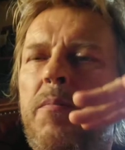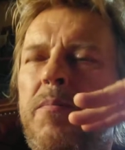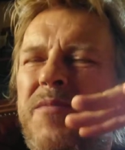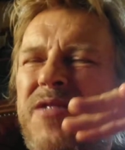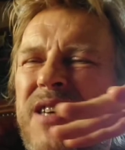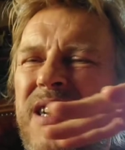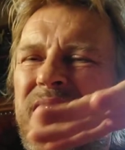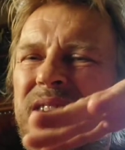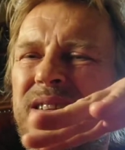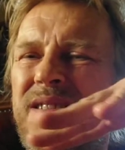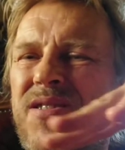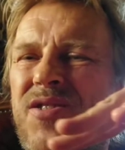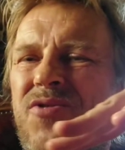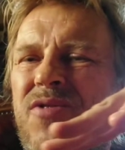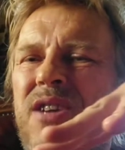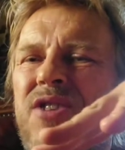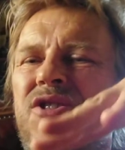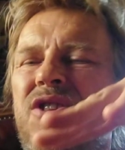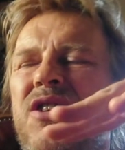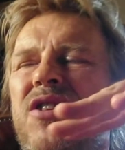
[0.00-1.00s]
gentle
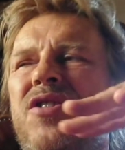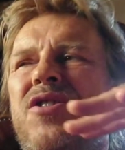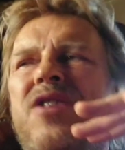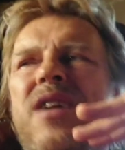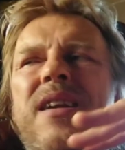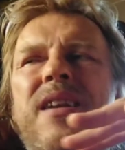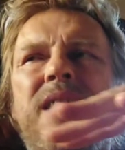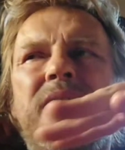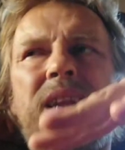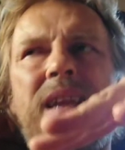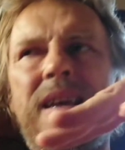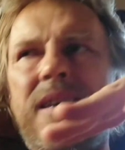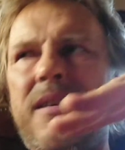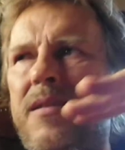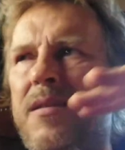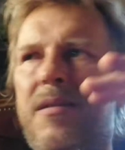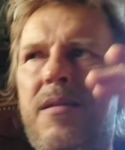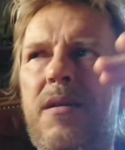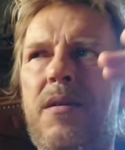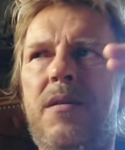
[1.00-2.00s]
stretching, gentle
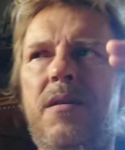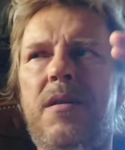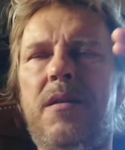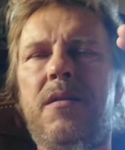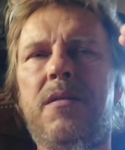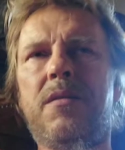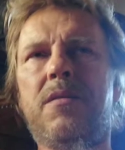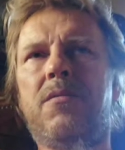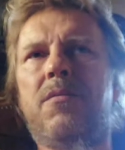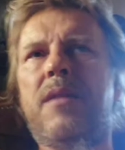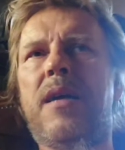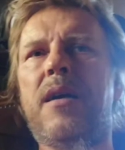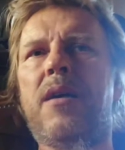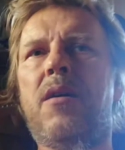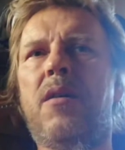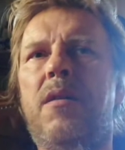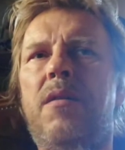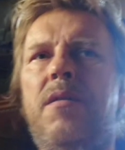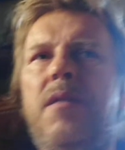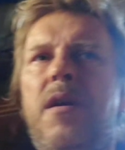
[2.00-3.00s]
exercise and all that
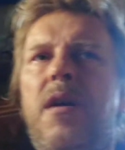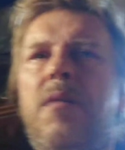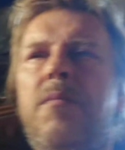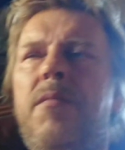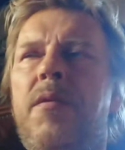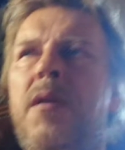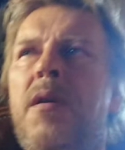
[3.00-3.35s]
kind of thing. I